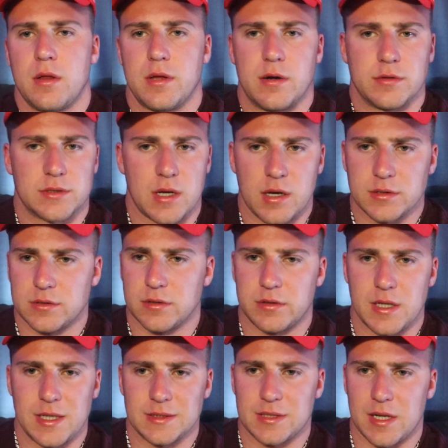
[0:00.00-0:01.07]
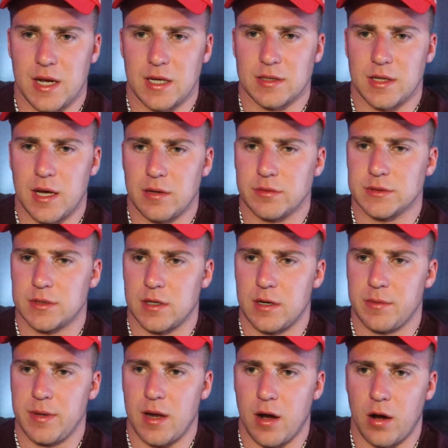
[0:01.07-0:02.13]
There was also things that I thought was going
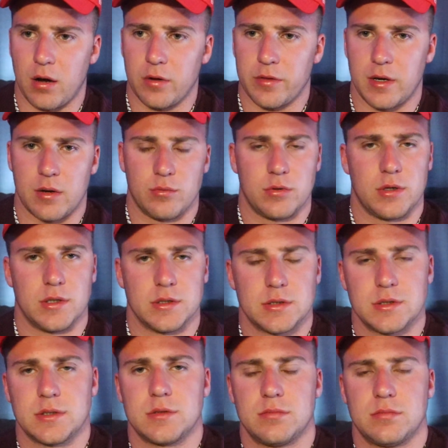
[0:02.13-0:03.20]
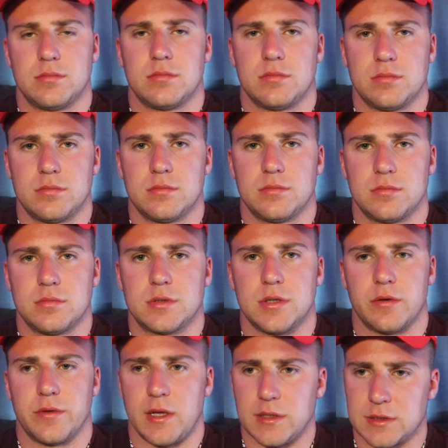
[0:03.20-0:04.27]
to be harder than it was.
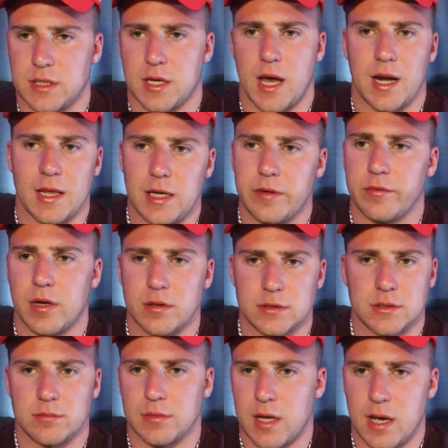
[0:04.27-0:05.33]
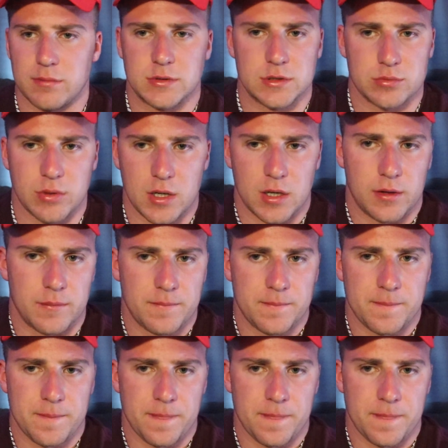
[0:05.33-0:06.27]
So things can kind of even out sometimes as well.